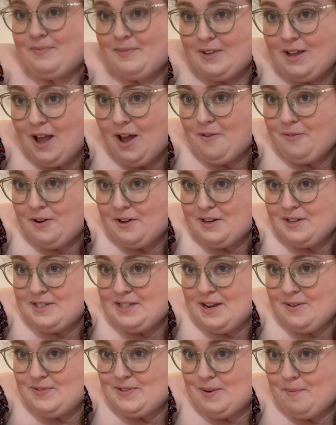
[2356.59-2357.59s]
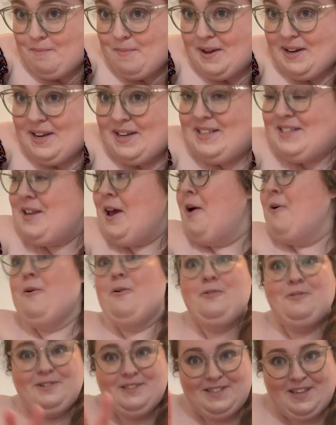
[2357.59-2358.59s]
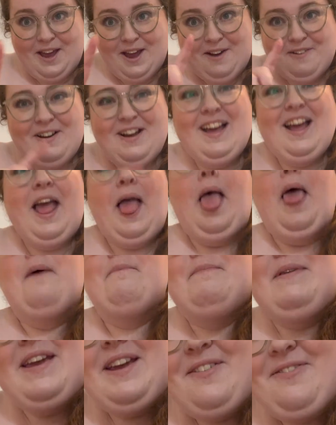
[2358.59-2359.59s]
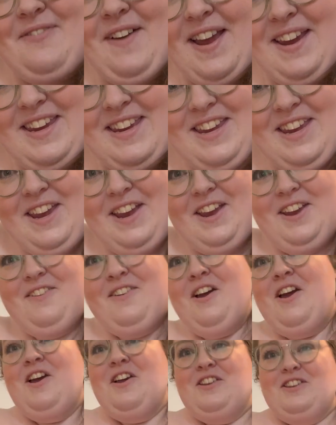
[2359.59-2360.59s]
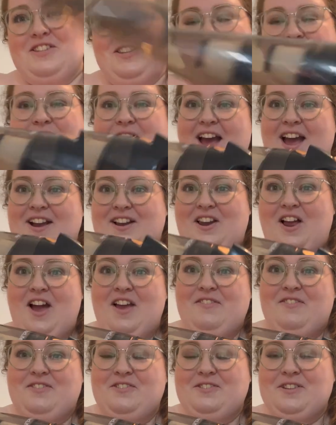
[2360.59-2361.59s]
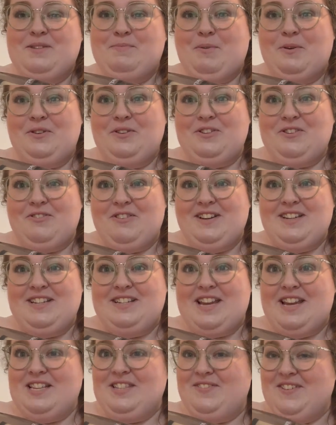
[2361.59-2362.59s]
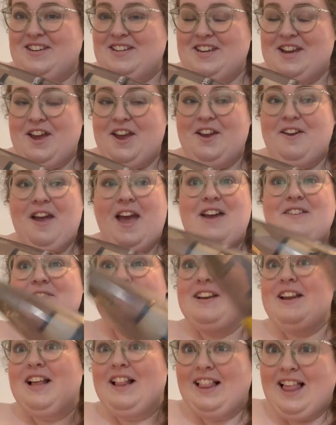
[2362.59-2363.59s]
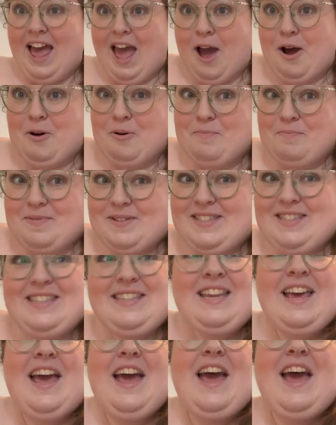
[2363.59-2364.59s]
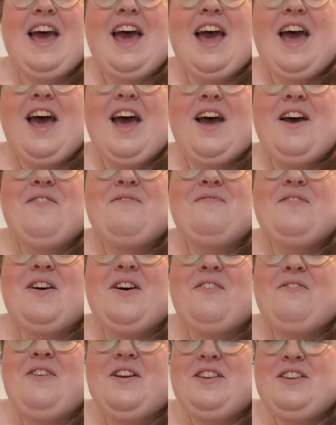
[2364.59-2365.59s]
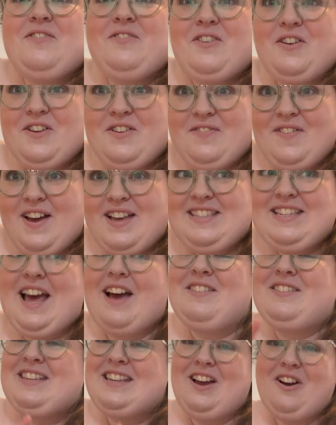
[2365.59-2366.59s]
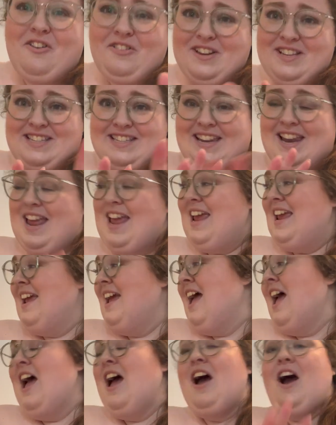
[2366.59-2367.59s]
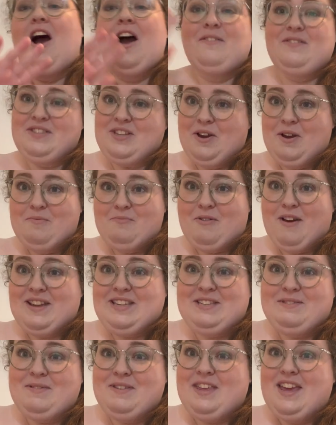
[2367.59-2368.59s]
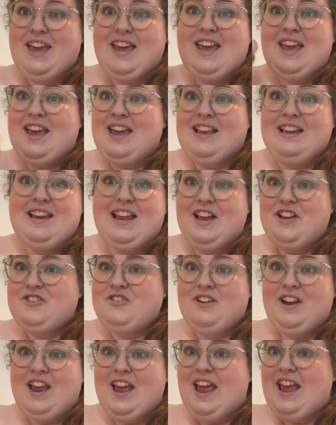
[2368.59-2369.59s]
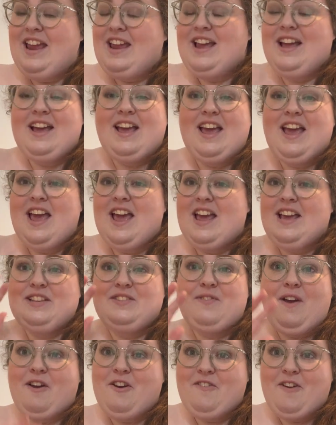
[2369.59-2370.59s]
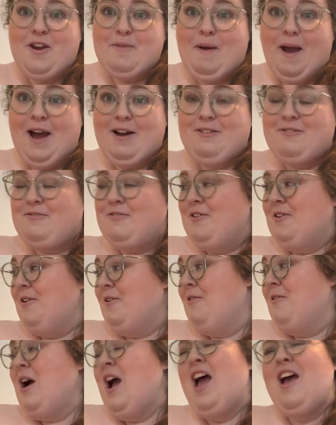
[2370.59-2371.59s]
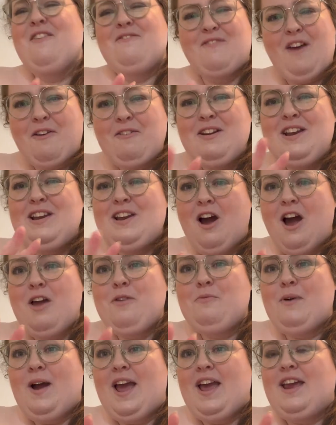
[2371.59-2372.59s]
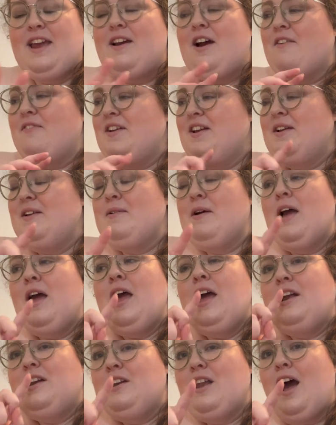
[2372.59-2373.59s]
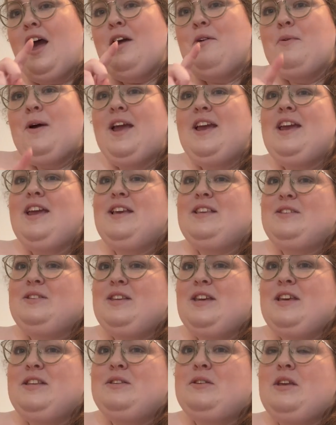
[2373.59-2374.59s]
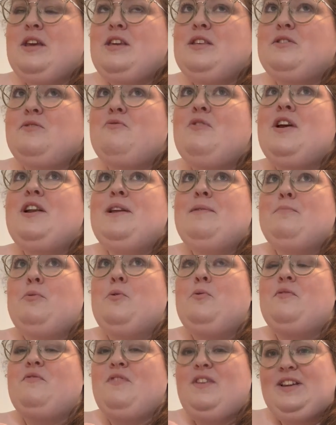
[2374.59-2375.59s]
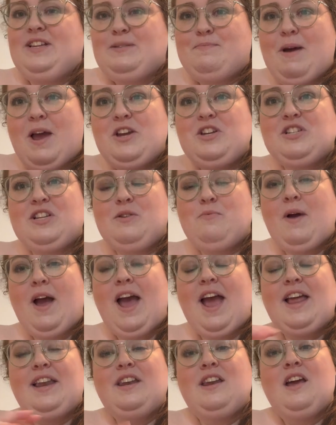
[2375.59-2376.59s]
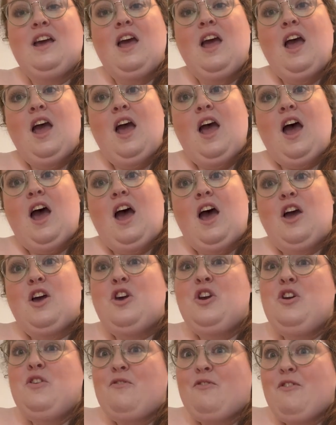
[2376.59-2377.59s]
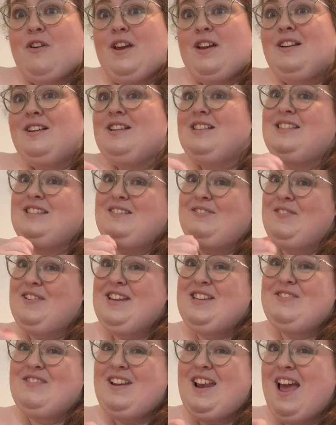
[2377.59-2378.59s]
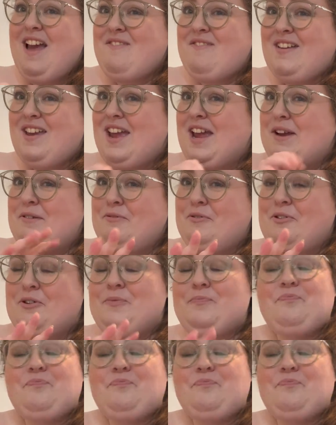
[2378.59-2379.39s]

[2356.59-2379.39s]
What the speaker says: I've got to save some money. So also, big thank you to VacLife for sponsoring today's video. Every little helps when you've got your first house. And honestly, I'm so impressed with it. It literally is very, very powerful, very lightweight. I think lightweight is a really important thing, especially when hoovering, because when it's really heavy, oh.